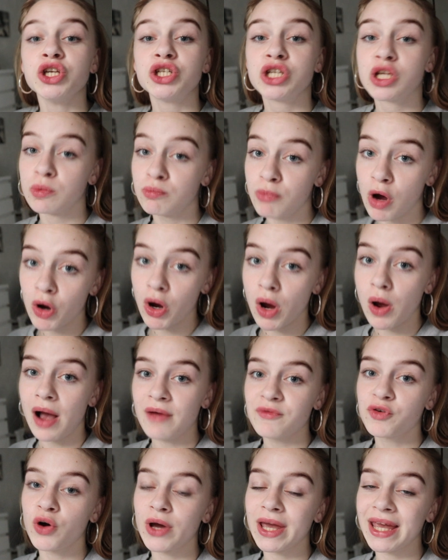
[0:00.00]
Tomorrow, I've
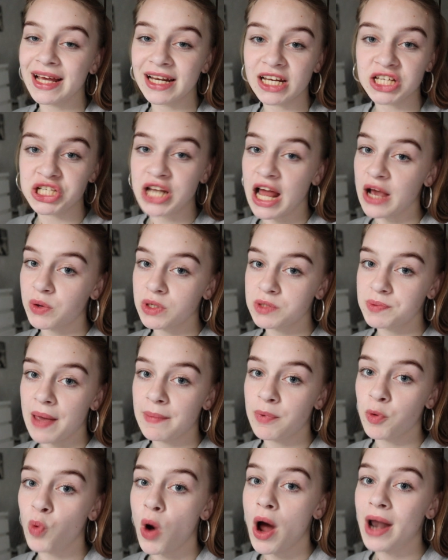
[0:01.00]
got English language
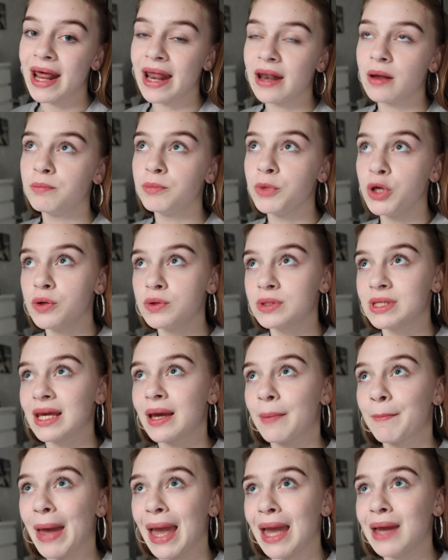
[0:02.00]
paper 1 and a
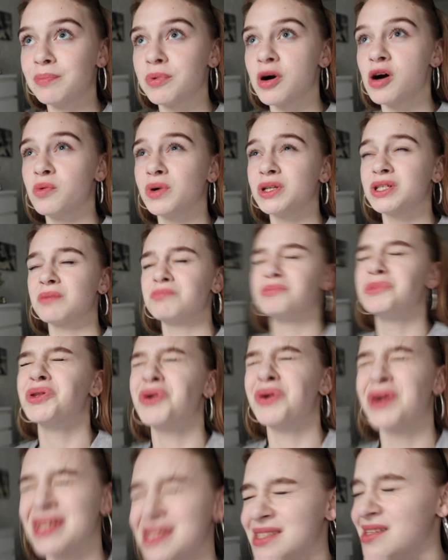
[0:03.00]
music paper, which I'm
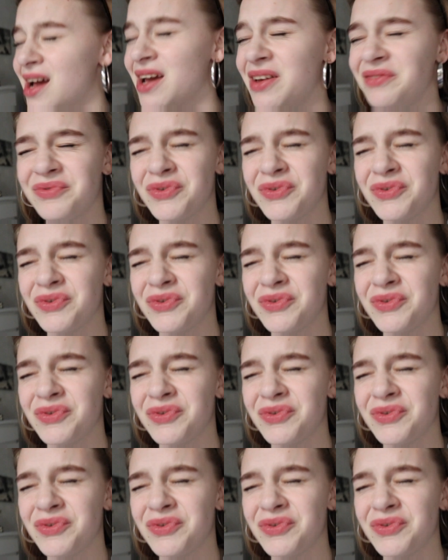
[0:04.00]
not excited